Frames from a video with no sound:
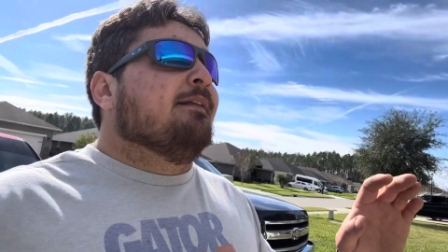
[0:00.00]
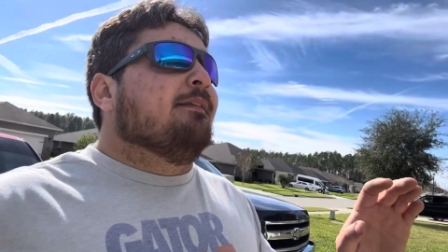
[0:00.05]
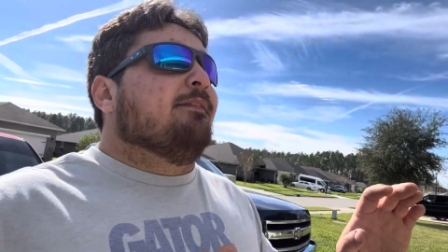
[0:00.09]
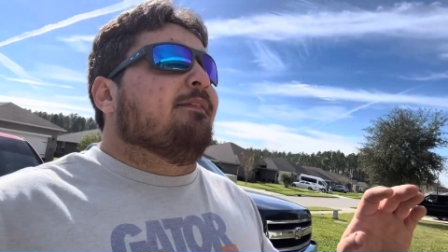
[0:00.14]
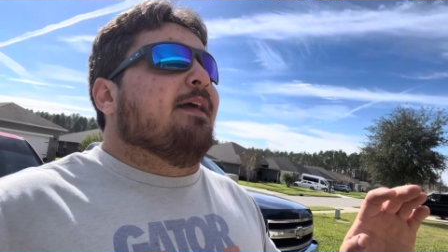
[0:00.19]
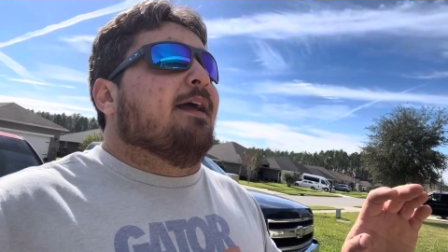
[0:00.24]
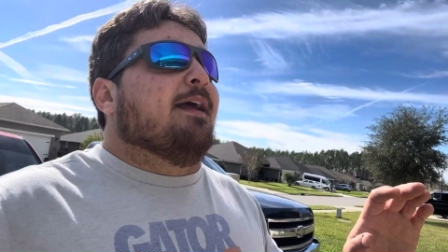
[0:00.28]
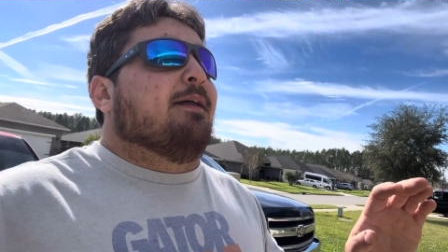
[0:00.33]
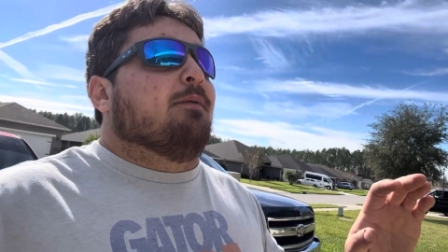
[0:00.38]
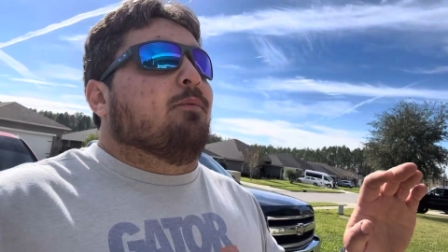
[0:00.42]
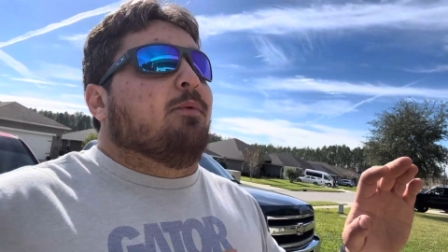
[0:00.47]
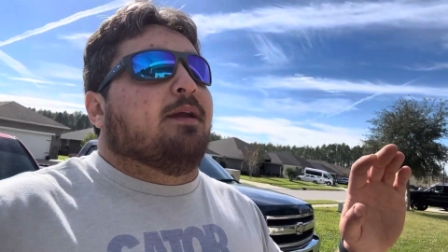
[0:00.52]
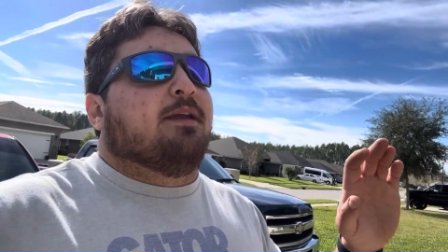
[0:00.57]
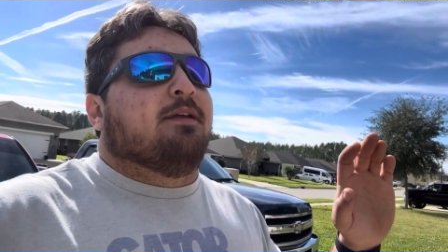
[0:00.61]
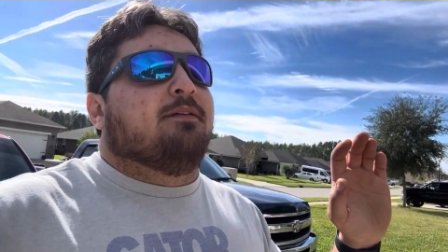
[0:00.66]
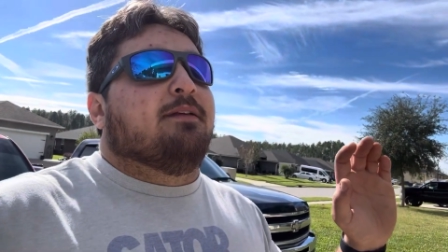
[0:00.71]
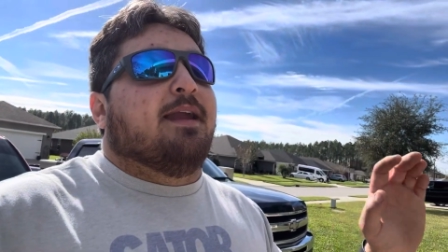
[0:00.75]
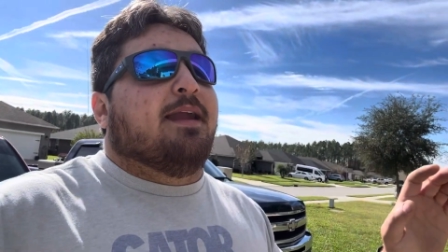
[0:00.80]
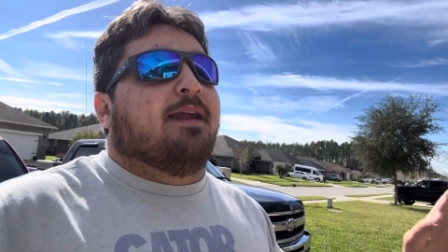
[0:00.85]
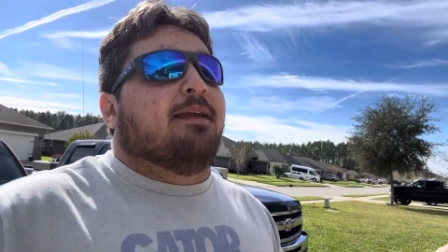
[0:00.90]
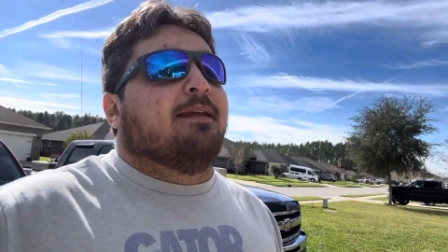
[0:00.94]
That way you
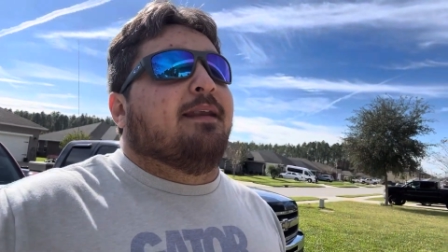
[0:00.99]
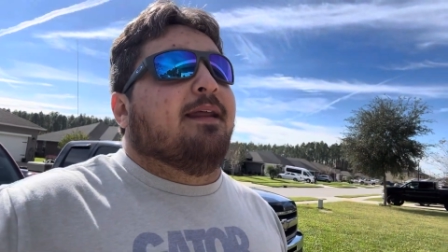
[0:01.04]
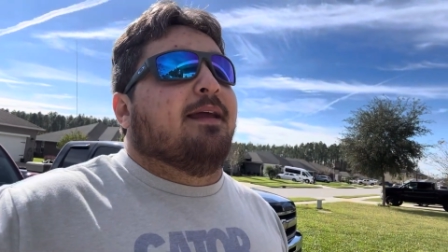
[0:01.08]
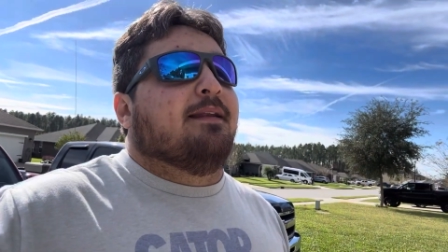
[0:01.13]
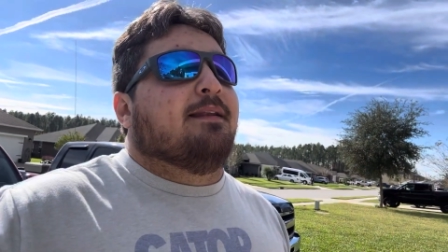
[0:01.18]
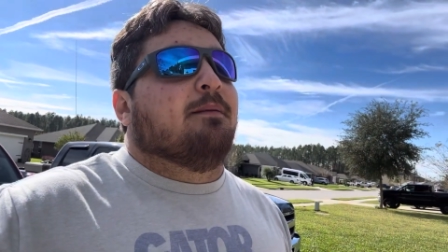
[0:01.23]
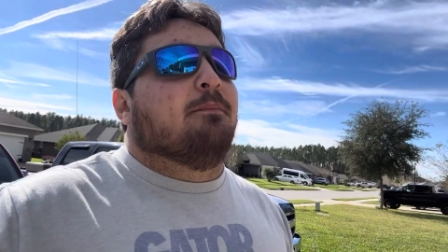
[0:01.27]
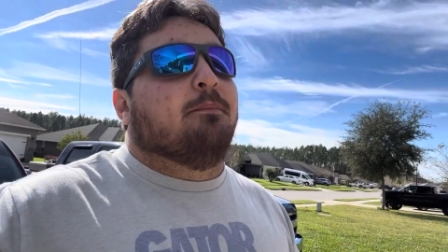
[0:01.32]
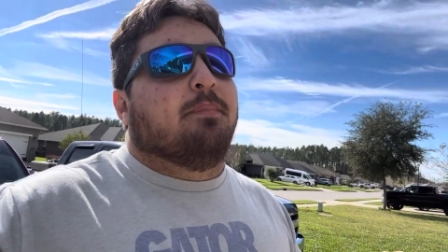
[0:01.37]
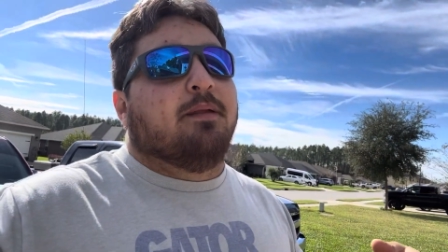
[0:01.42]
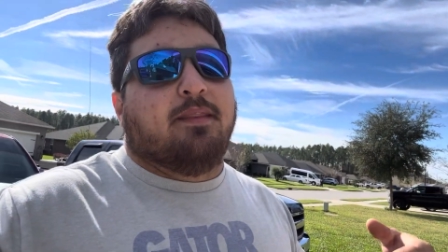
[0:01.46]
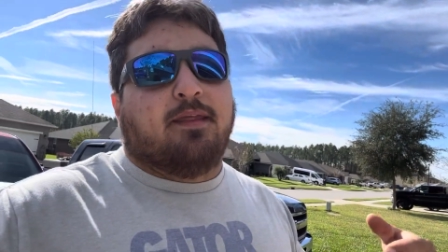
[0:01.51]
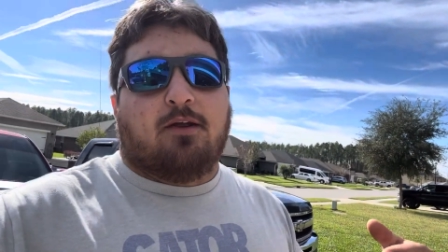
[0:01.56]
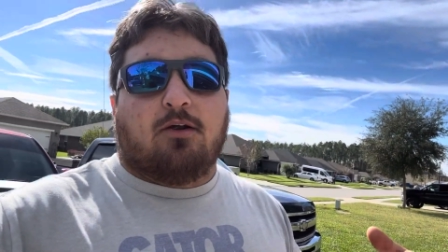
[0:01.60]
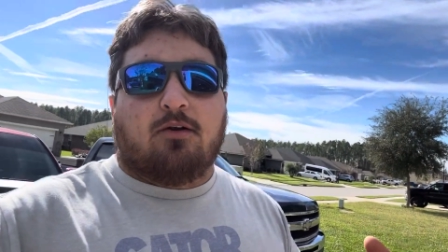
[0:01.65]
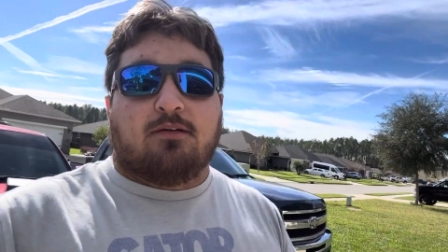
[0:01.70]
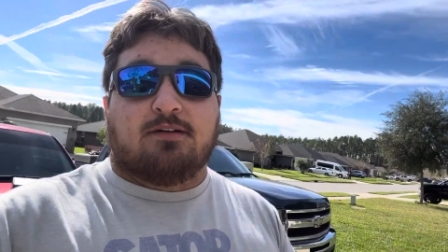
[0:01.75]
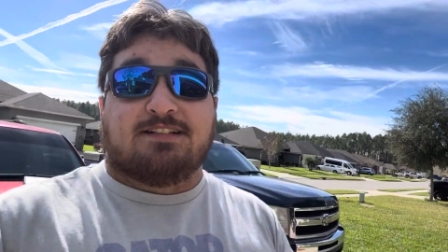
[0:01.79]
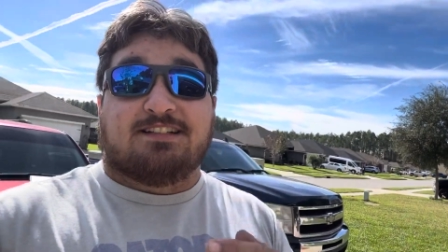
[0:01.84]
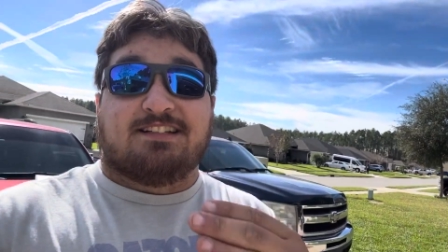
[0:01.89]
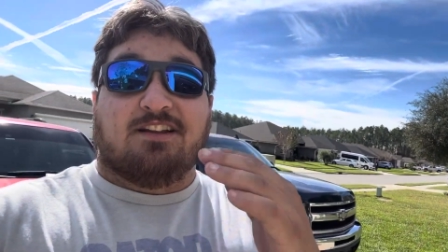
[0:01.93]
can't connect them, but they
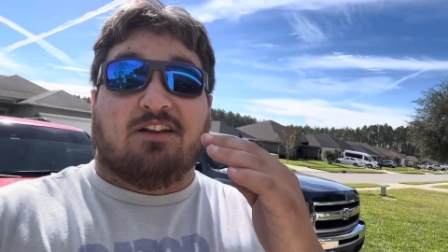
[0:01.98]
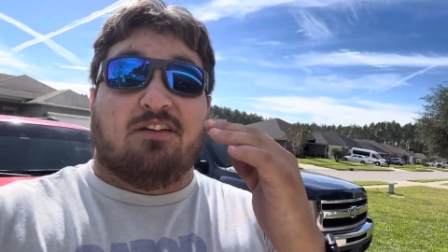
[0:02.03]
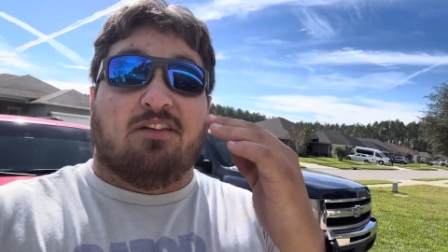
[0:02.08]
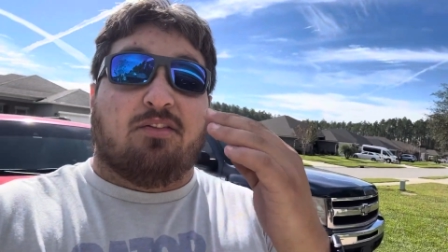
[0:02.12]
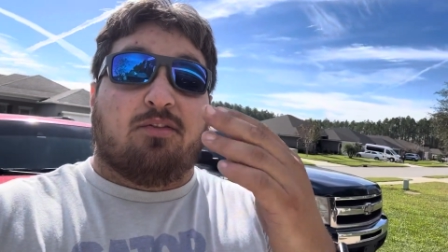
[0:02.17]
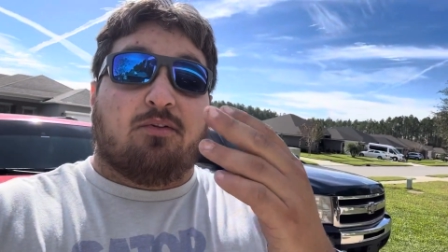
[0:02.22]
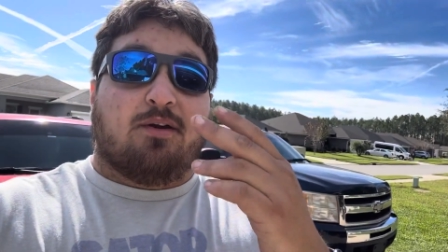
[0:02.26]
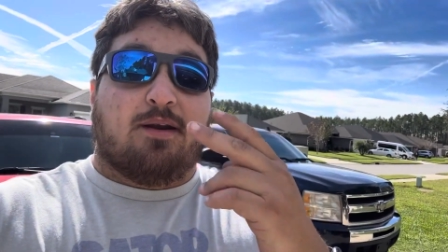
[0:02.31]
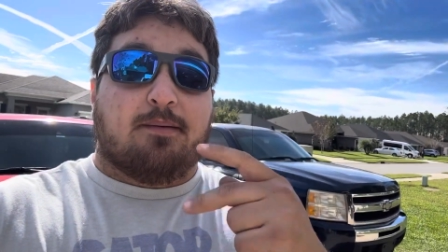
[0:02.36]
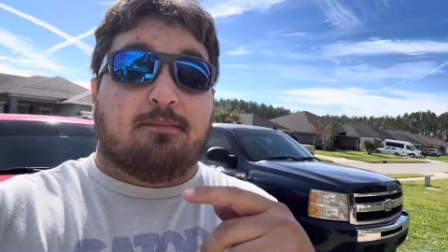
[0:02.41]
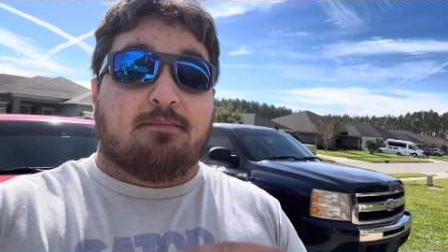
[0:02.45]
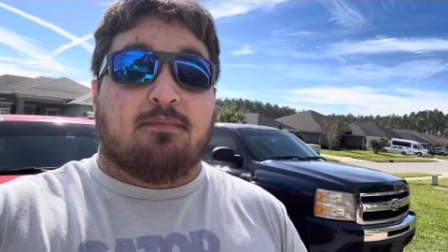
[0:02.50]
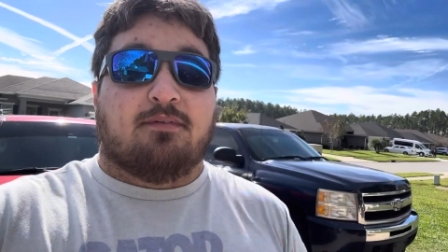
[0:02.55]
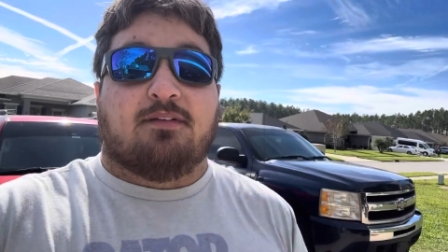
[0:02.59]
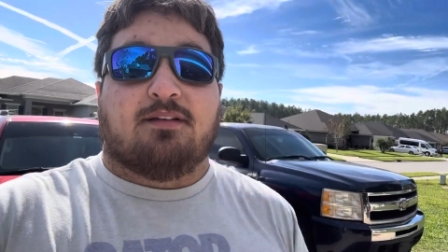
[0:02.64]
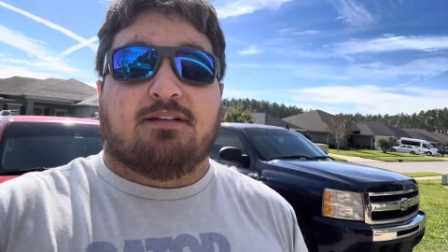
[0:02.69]
are still the same